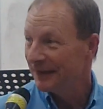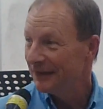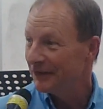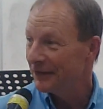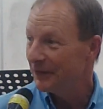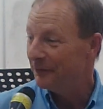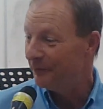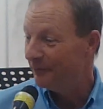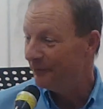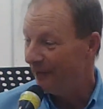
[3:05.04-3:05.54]

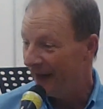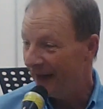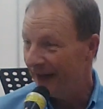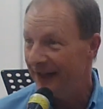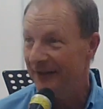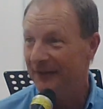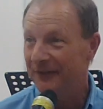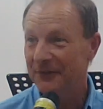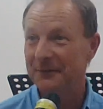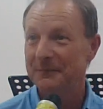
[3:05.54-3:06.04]
To
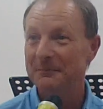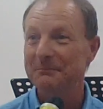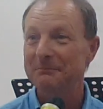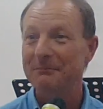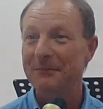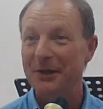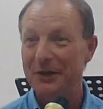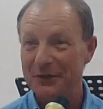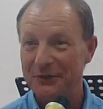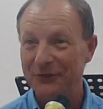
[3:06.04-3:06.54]
fight
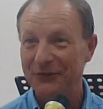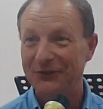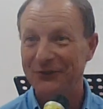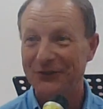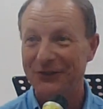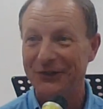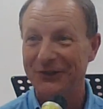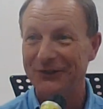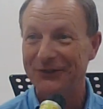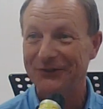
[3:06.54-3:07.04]

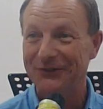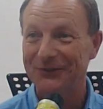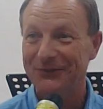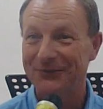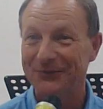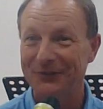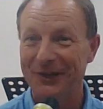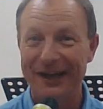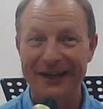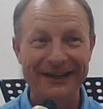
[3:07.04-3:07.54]
monsters,
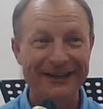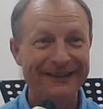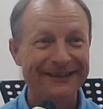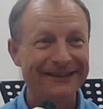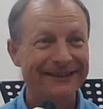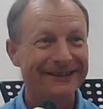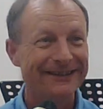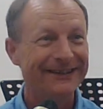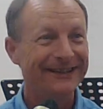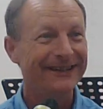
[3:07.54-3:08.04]
right?
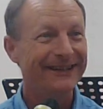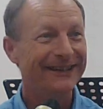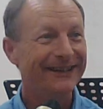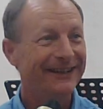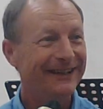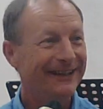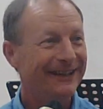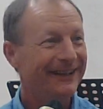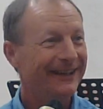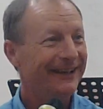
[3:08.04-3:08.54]

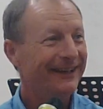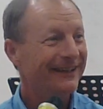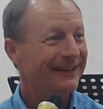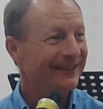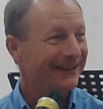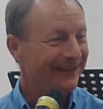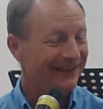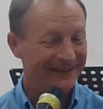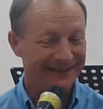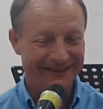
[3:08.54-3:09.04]

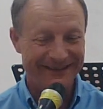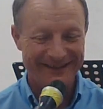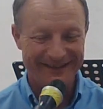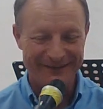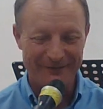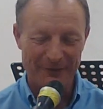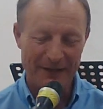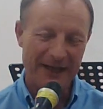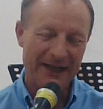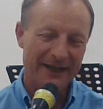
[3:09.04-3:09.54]

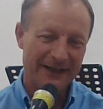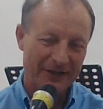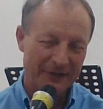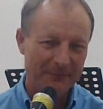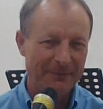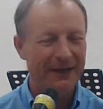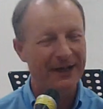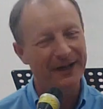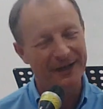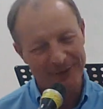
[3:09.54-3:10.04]
Yeah, well, it's
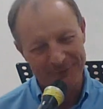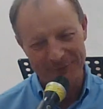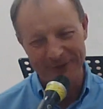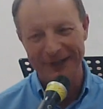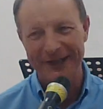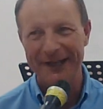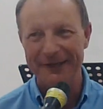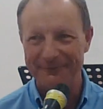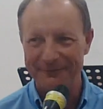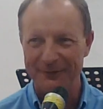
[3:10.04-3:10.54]
part of
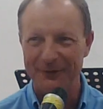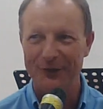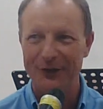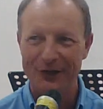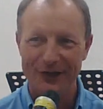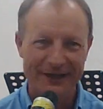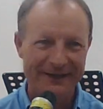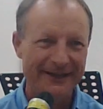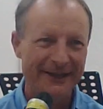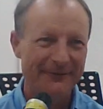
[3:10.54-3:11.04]
what they're
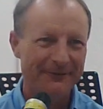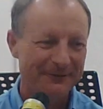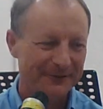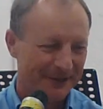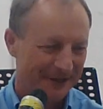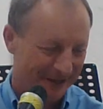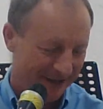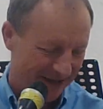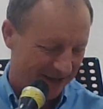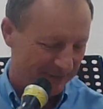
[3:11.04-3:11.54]
for,
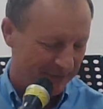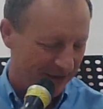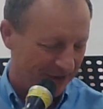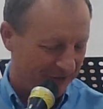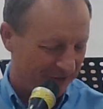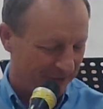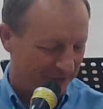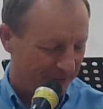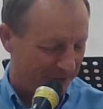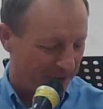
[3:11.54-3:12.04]
definitely,
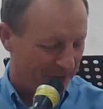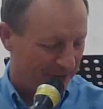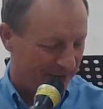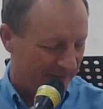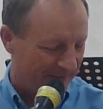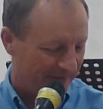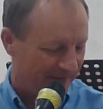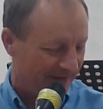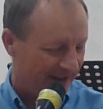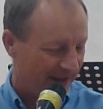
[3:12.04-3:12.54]
amongst a few
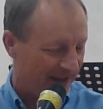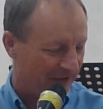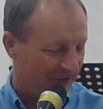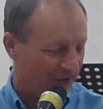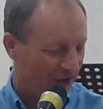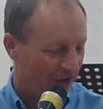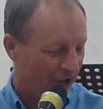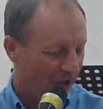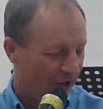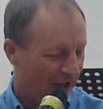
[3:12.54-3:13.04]
other things.
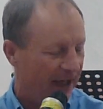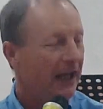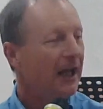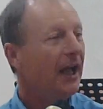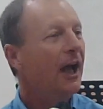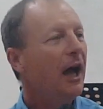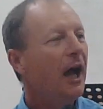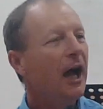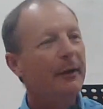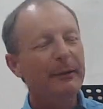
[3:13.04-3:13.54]
All right,
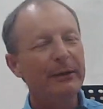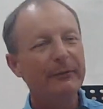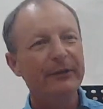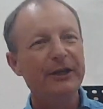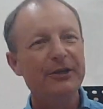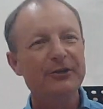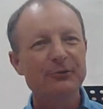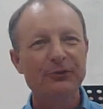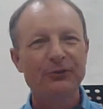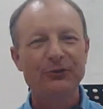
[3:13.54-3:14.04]
let me
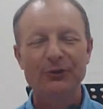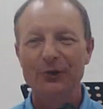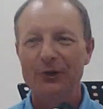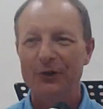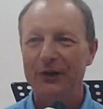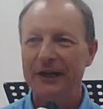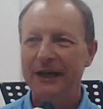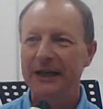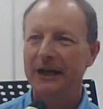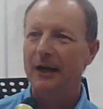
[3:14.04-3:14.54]
read you a
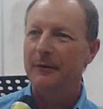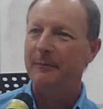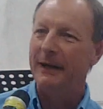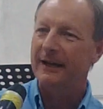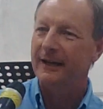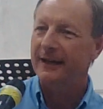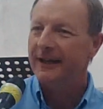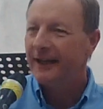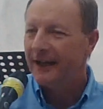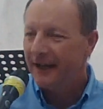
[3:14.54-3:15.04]
story
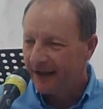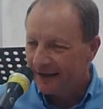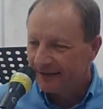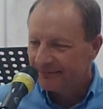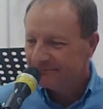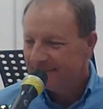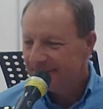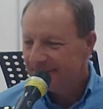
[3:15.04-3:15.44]
about a king.